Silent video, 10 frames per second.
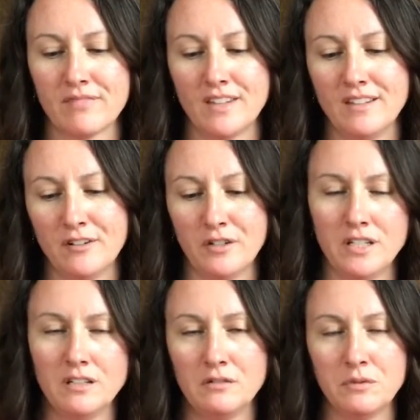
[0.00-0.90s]

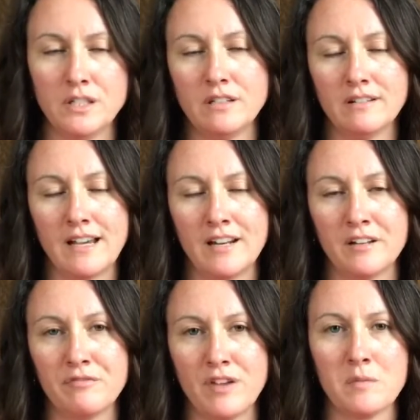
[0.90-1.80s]
we had a
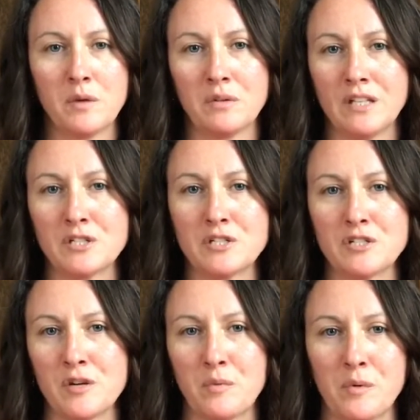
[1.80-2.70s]
family
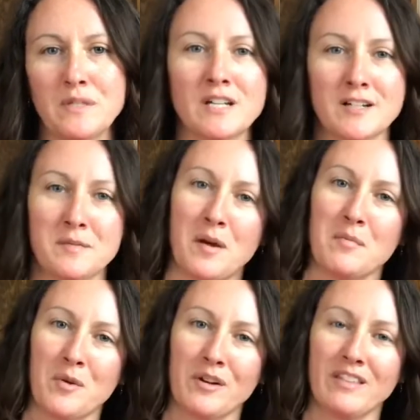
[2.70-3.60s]
relationship where we talked about
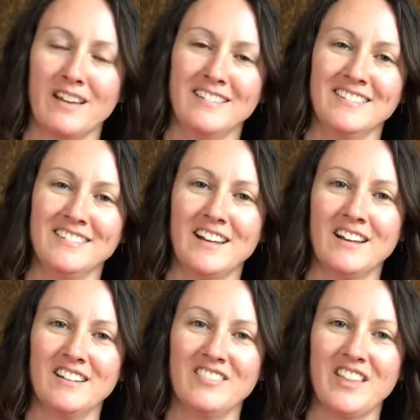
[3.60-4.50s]
more
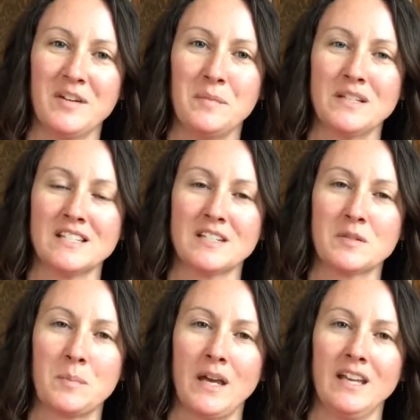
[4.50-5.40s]
than business.
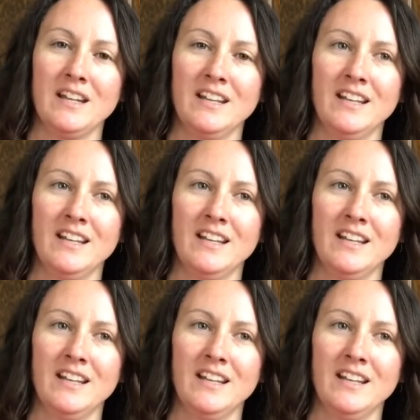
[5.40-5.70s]
But